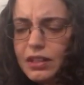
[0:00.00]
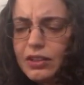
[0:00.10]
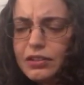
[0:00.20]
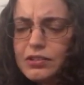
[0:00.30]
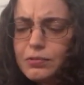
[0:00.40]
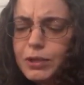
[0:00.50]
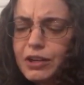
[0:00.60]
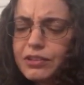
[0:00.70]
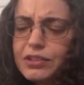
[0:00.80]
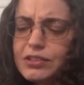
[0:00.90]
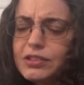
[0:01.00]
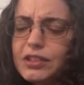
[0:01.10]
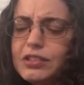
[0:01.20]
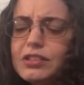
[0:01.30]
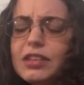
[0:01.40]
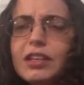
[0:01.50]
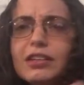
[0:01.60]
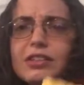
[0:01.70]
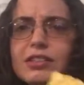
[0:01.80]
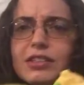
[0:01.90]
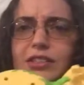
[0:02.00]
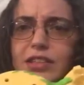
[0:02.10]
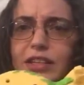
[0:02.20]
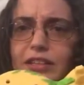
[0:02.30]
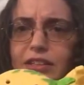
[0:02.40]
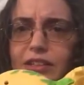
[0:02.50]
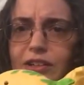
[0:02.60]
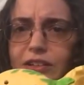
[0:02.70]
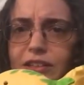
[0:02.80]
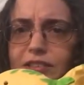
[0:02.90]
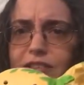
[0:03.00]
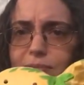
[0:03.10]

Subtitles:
Now this is weird. This thing is, it's like, here it is.